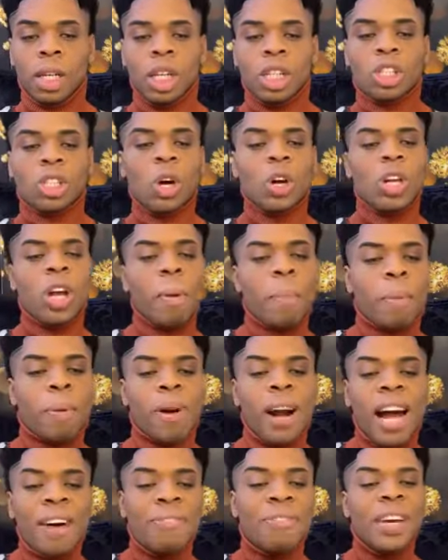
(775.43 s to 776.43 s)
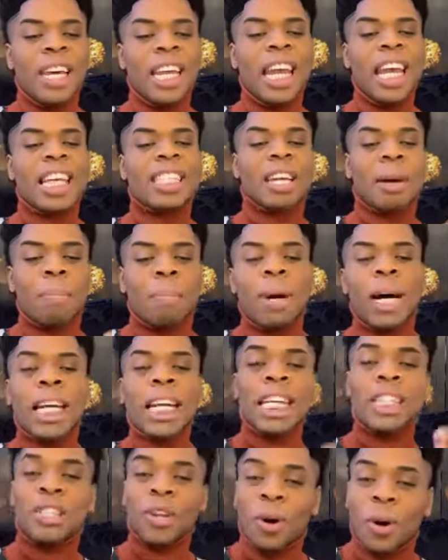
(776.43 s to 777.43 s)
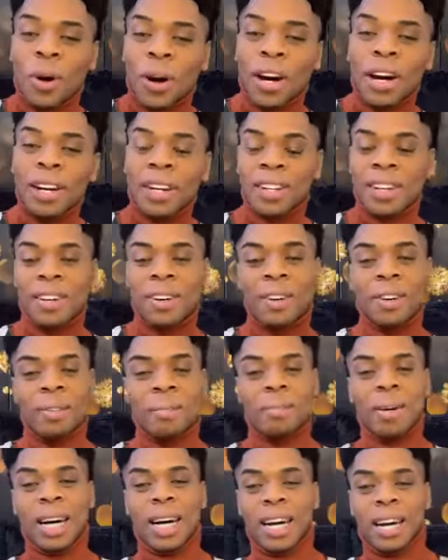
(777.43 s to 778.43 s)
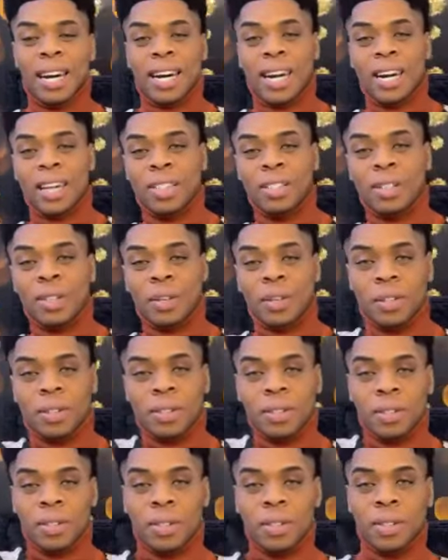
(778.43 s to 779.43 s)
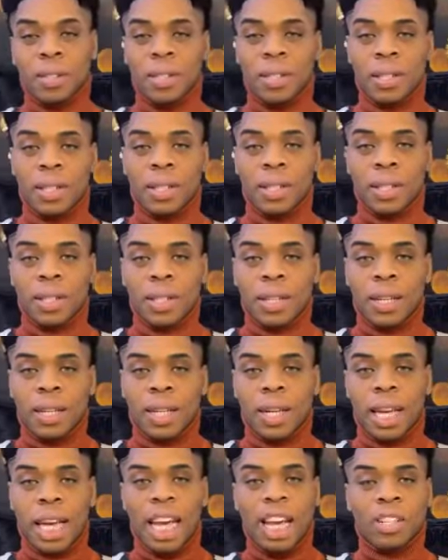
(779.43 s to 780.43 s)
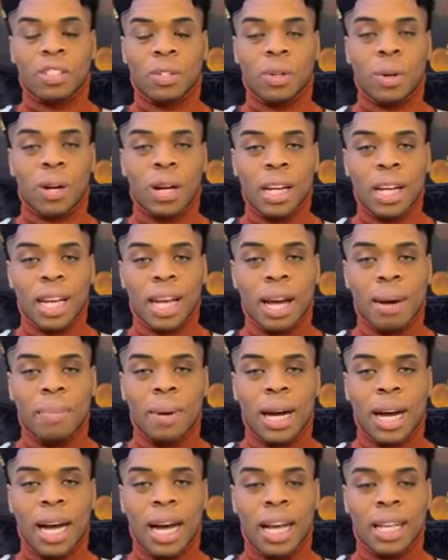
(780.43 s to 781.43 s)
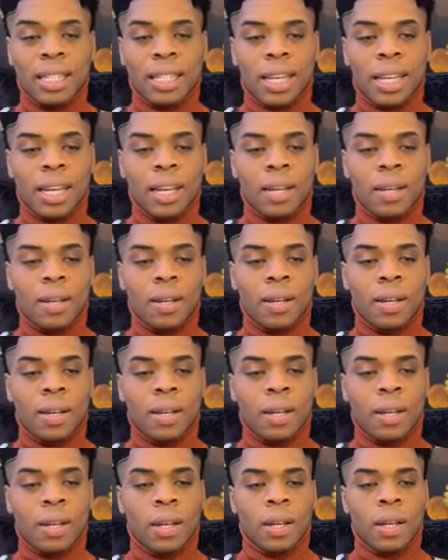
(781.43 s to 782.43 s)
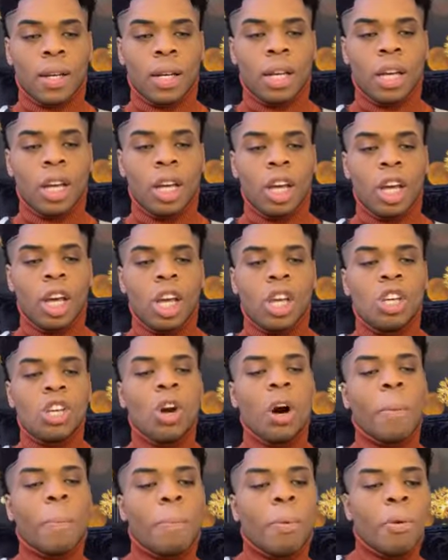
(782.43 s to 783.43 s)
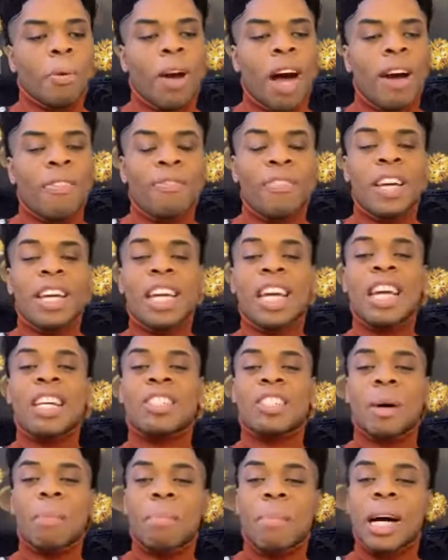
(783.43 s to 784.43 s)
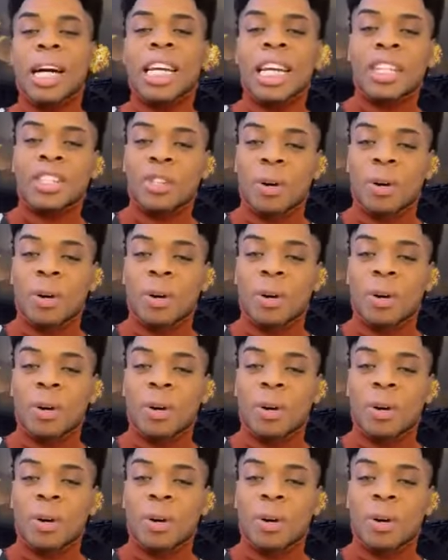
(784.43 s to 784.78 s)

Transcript: So your prophet is a money door. Oh, Marantos. Ezoriga Bahaze. Your prophet is a money